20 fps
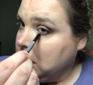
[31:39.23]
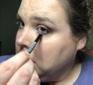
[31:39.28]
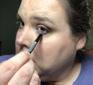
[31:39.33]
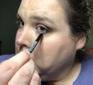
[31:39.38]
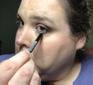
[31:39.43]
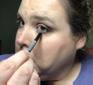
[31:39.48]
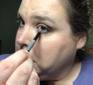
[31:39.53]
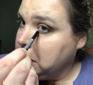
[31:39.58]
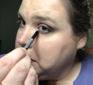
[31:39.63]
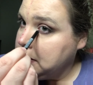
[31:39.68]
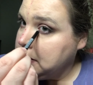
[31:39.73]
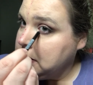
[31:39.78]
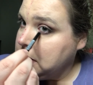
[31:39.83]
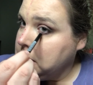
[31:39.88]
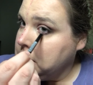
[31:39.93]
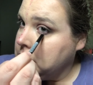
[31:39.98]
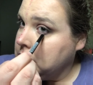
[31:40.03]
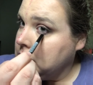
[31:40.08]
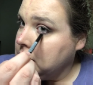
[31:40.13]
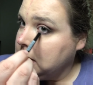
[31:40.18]
We're just
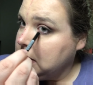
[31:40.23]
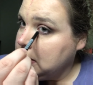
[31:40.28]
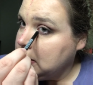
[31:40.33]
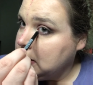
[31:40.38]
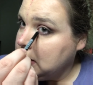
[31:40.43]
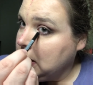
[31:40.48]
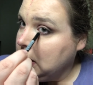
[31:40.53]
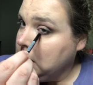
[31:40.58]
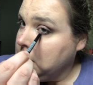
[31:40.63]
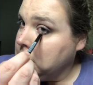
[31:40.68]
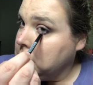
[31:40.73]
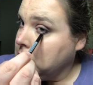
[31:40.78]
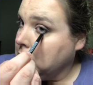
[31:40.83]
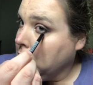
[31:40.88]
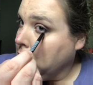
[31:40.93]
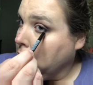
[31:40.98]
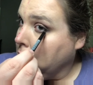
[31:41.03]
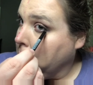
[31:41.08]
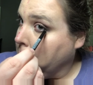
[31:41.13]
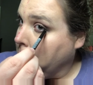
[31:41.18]
using the same
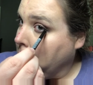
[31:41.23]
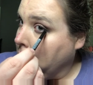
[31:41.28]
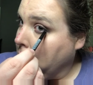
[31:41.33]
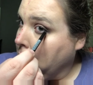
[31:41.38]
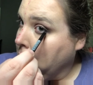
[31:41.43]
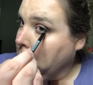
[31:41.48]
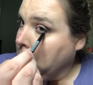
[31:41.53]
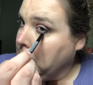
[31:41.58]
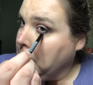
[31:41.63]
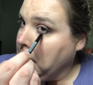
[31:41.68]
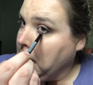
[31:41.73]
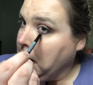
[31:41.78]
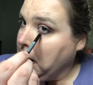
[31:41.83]
dark brown.